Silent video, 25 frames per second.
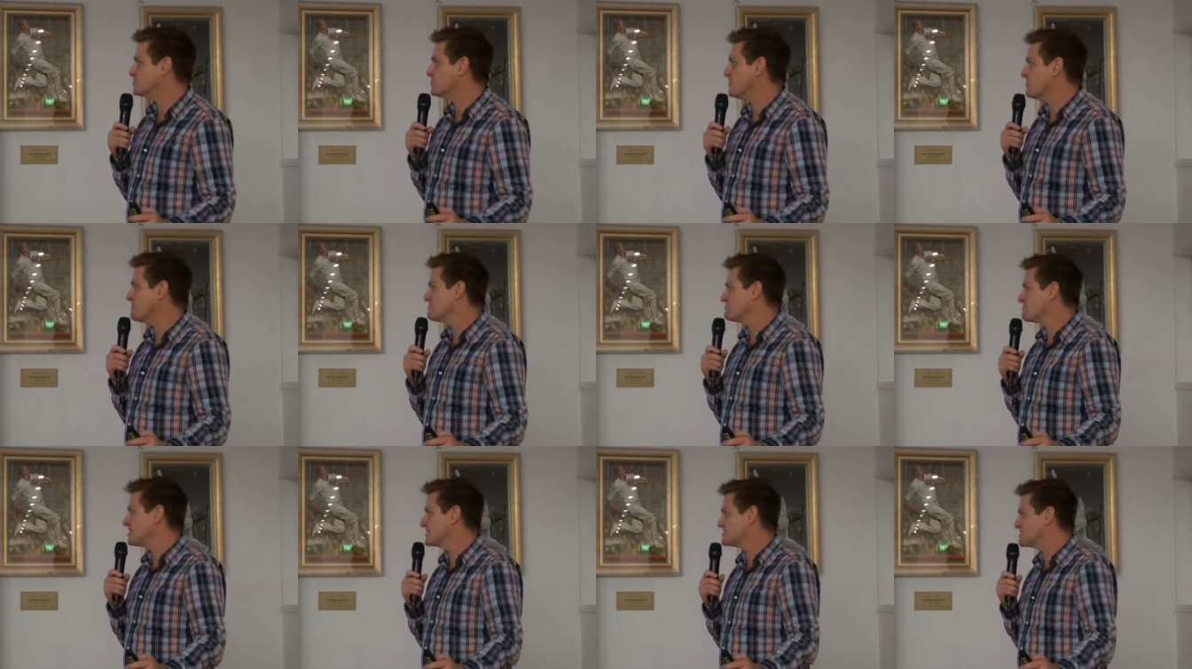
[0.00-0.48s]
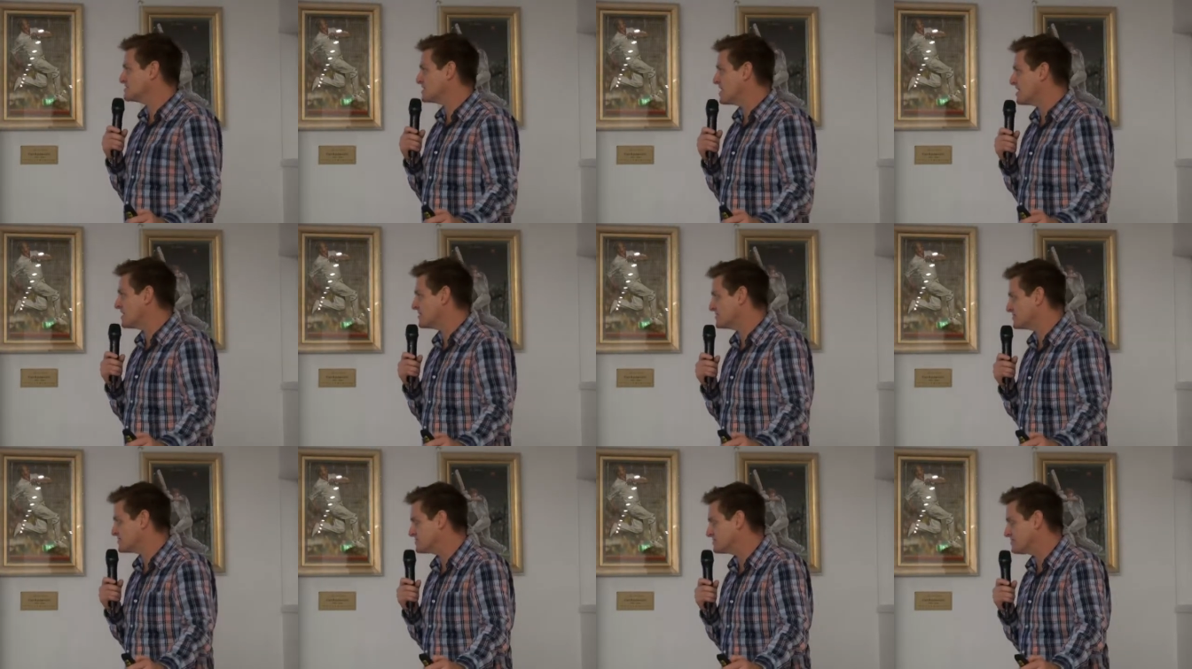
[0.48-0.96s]
12 months
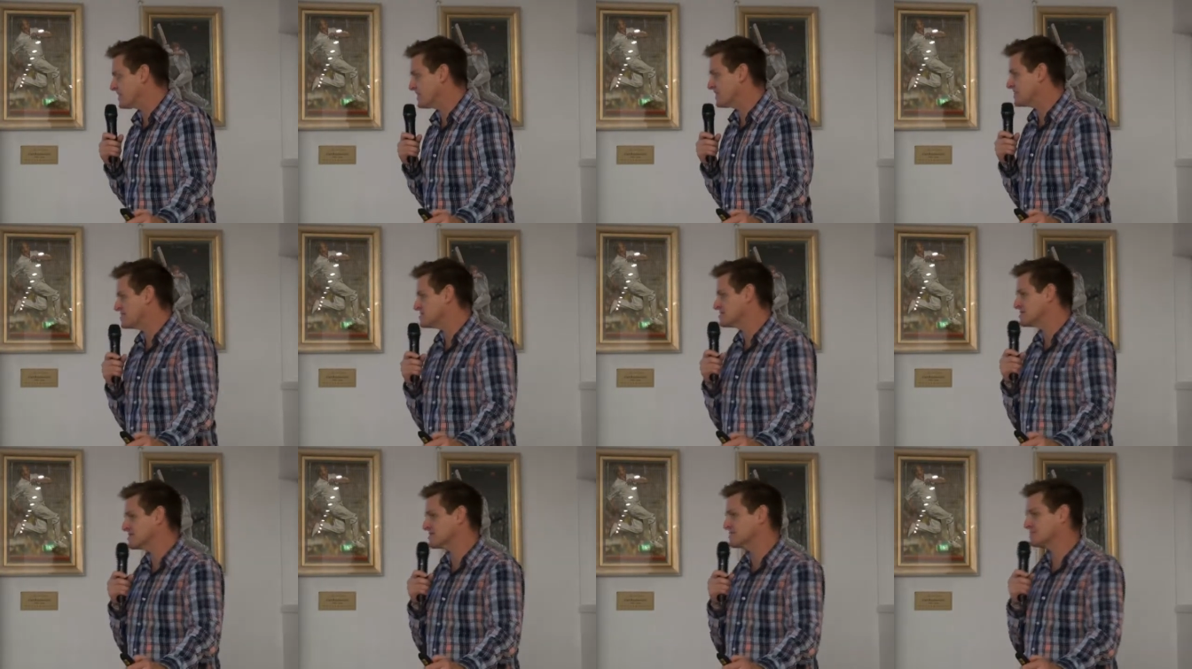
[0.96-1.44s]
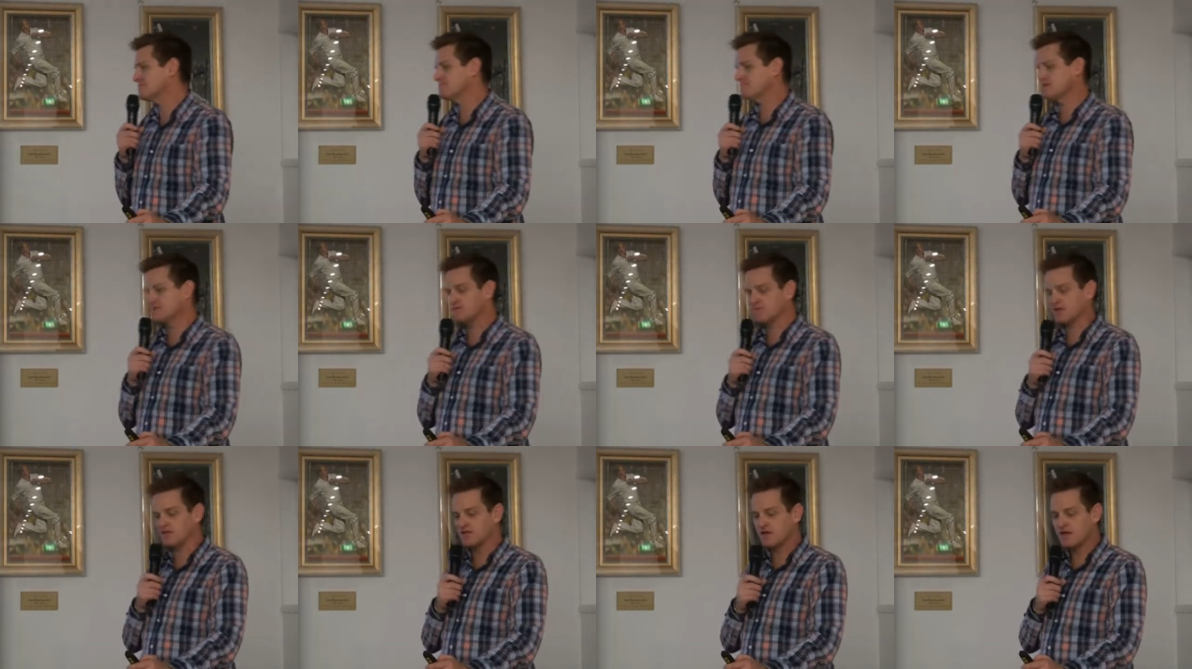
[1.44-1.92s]
after making the
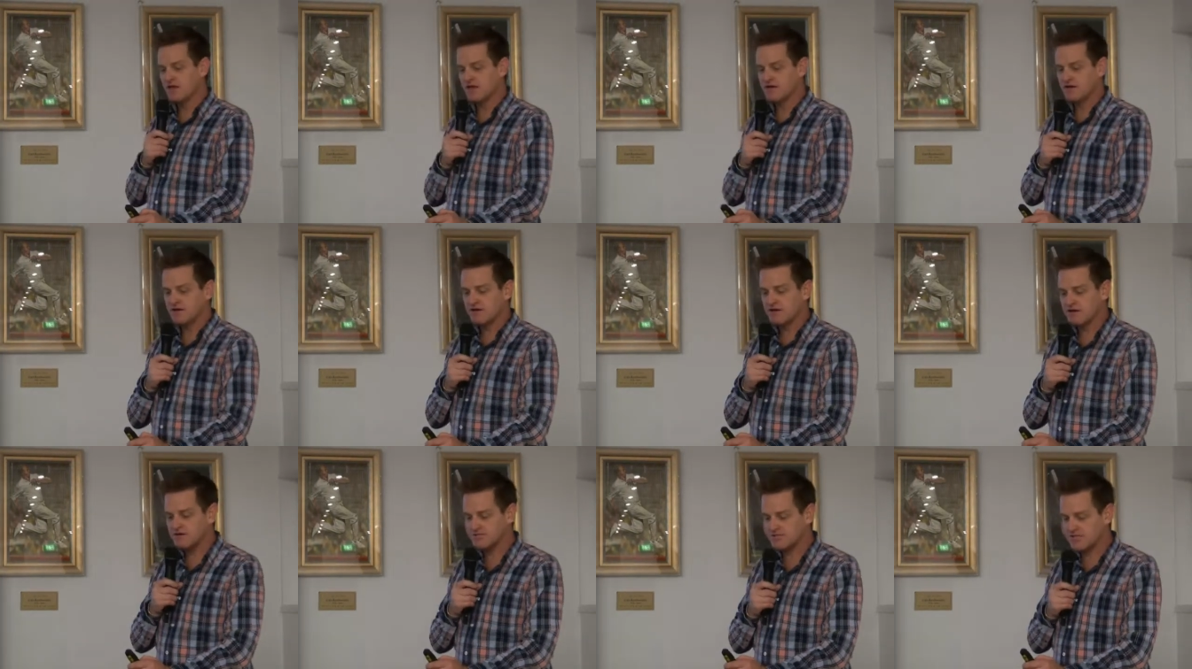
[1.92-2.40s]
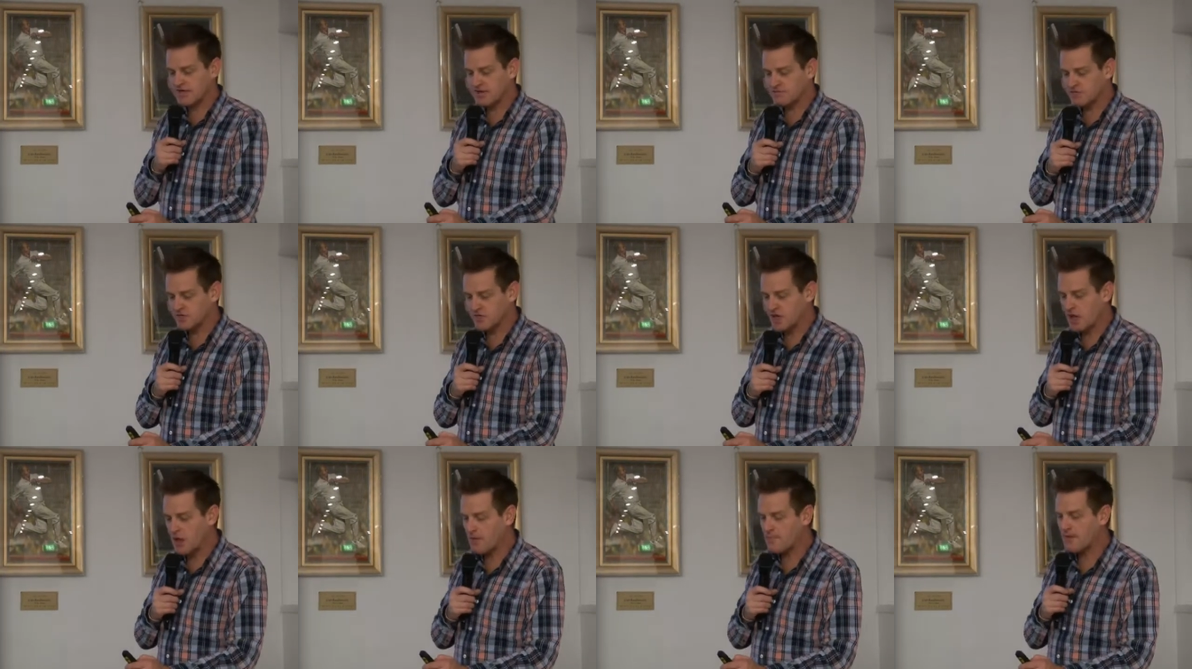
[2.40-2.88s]
commitment, I was
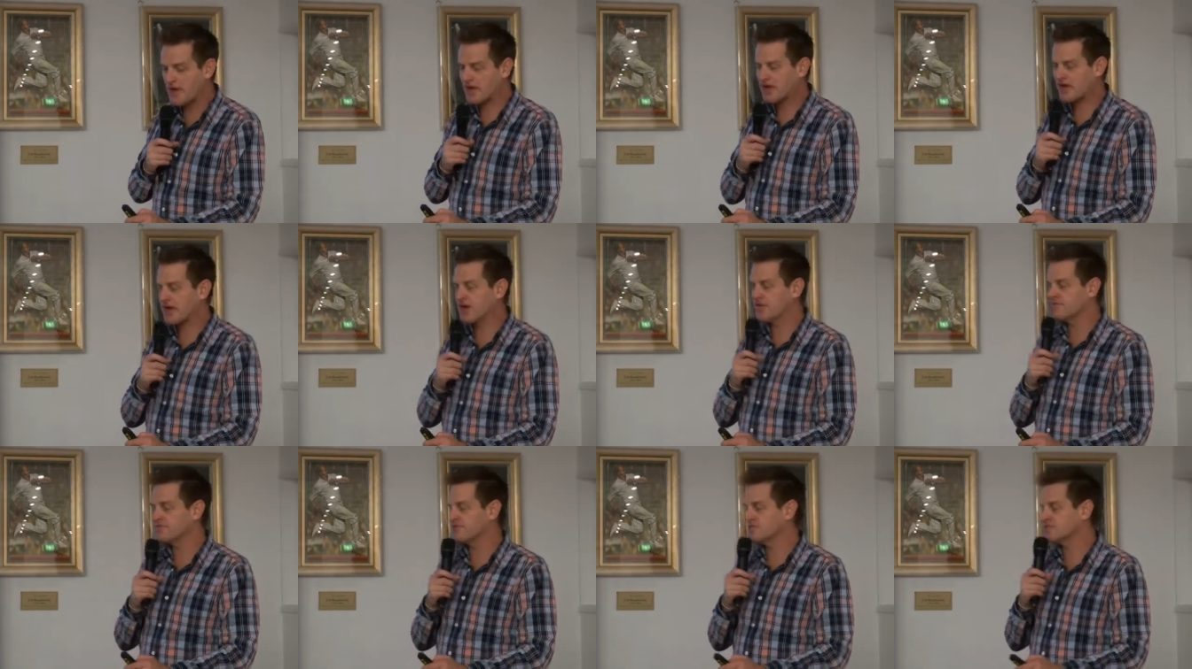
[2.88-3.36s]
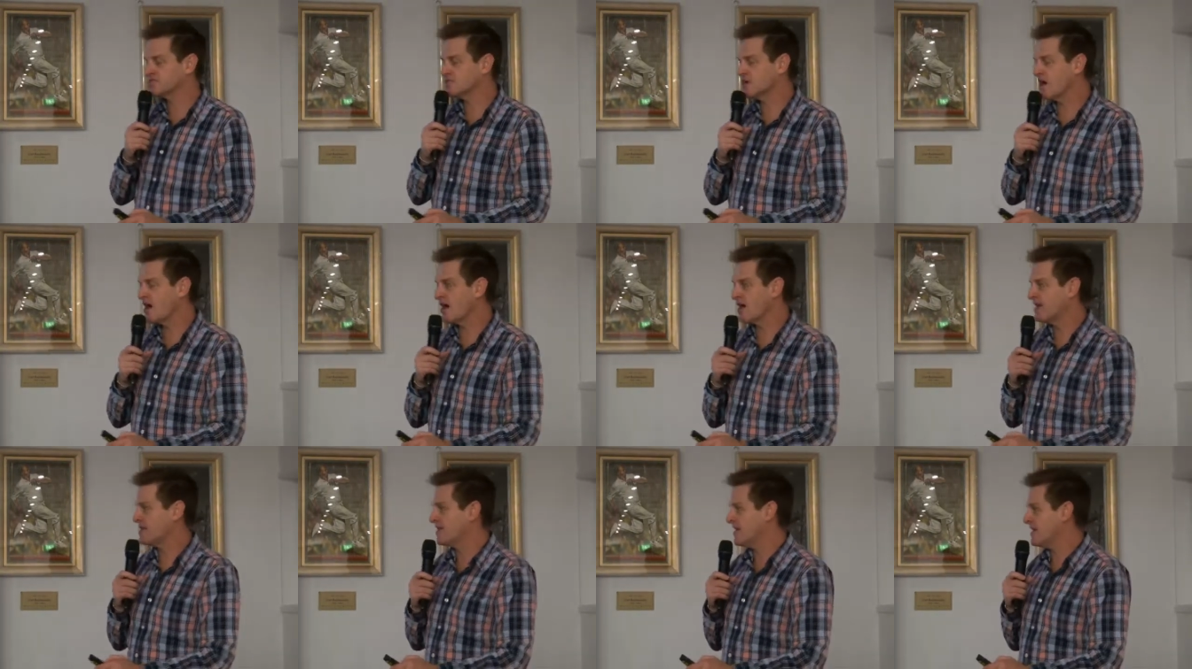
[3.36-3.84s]
able to go back over to
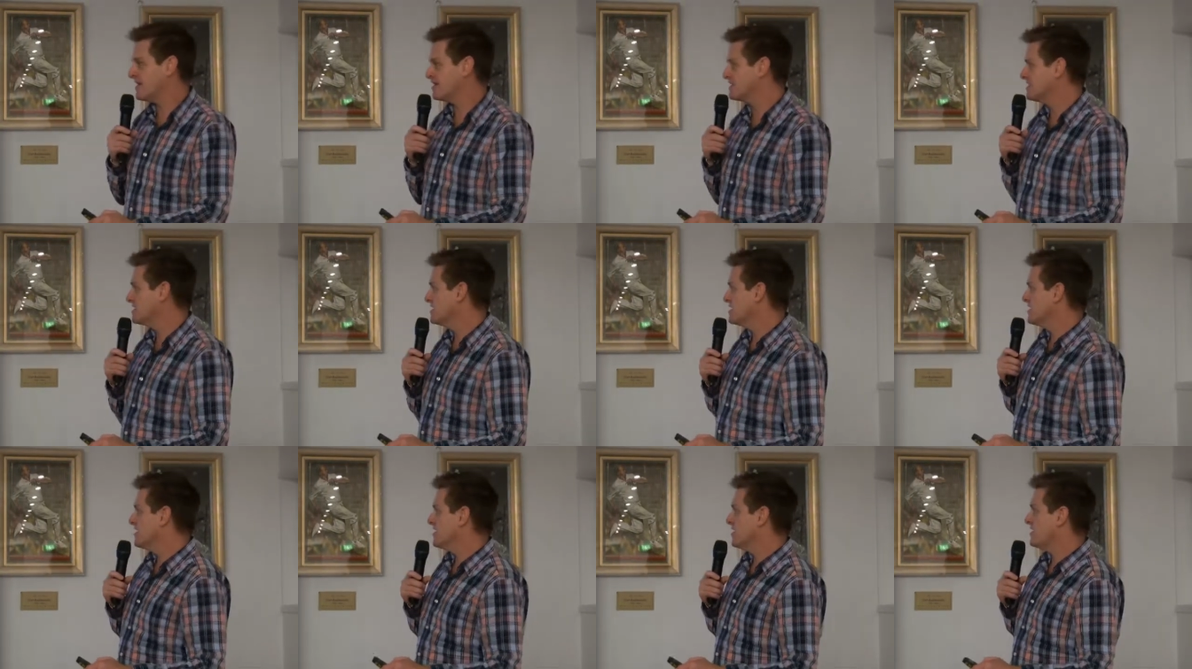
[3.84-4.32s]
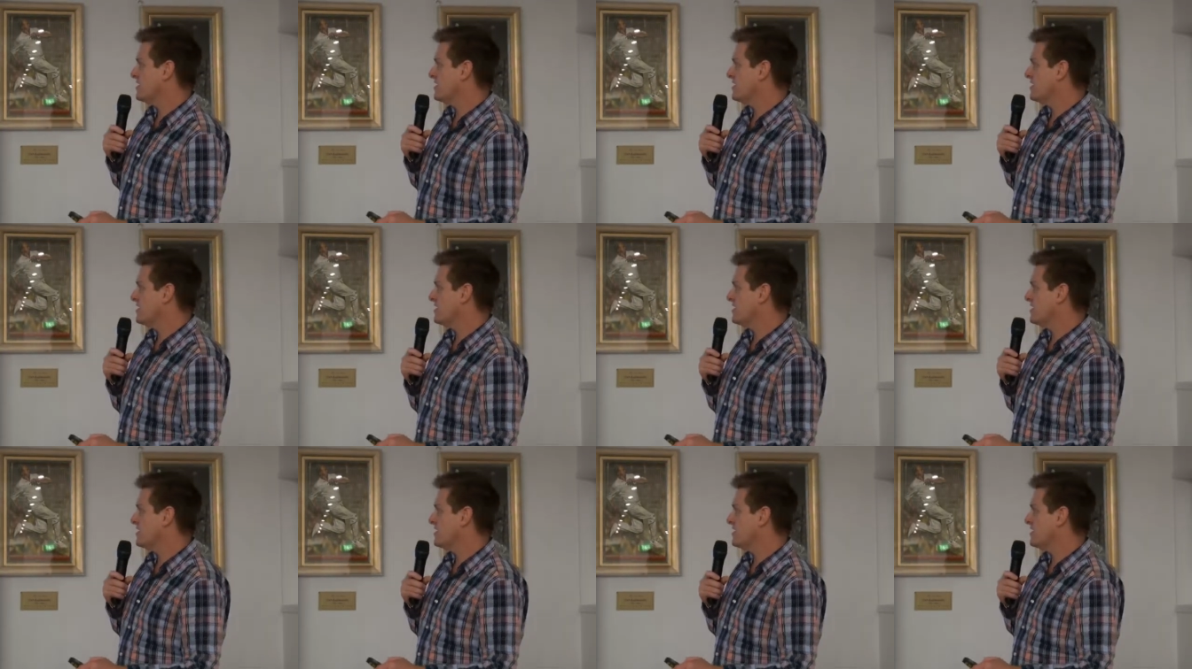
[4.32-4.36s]
Thailand